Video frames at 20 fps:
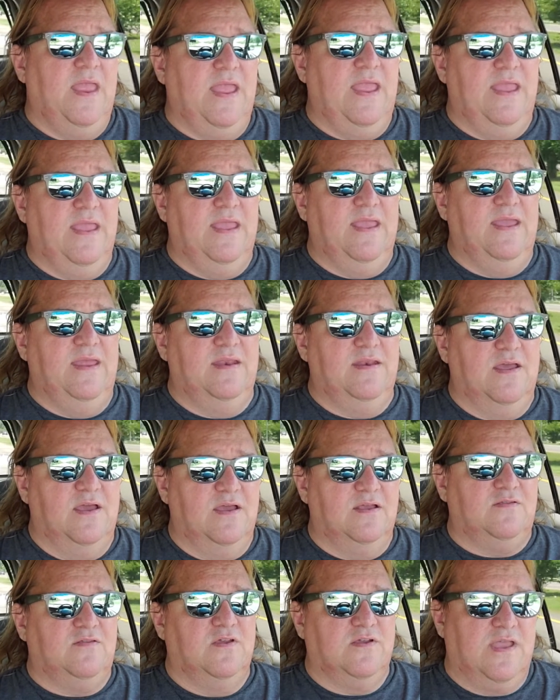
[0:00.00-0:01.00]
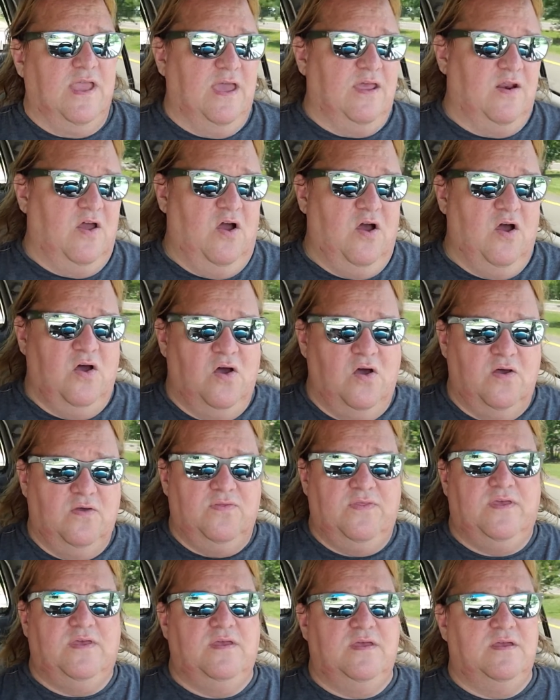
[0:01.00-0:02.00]
and uh, took out all
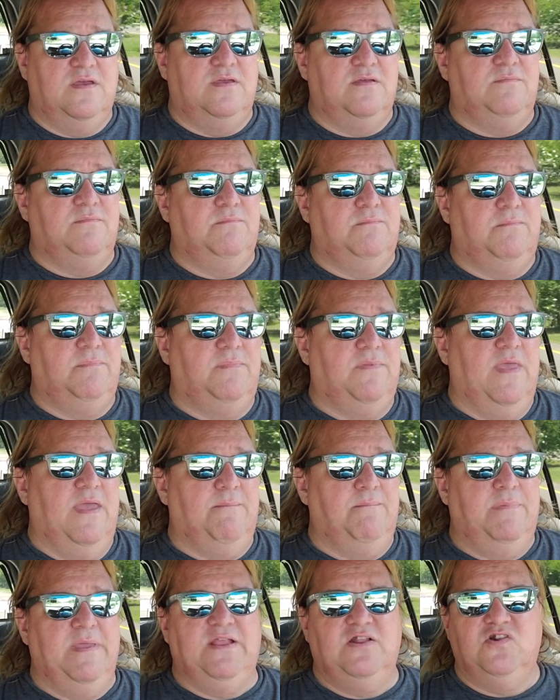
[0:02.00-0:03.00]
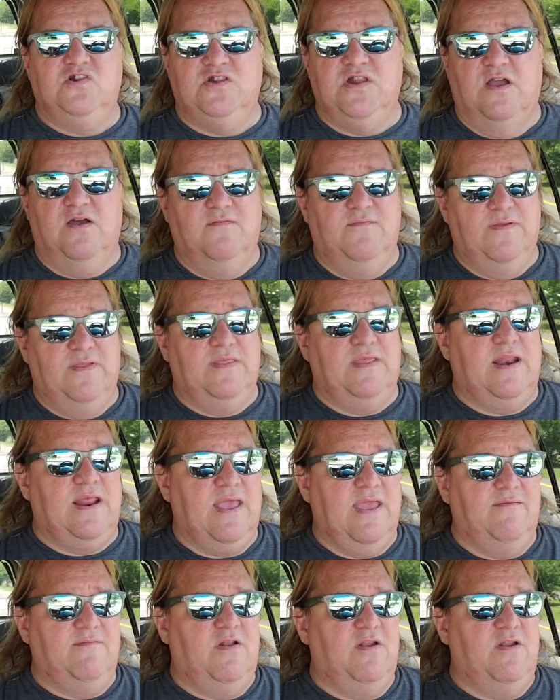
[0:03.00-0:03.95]
the that big shelving that I have.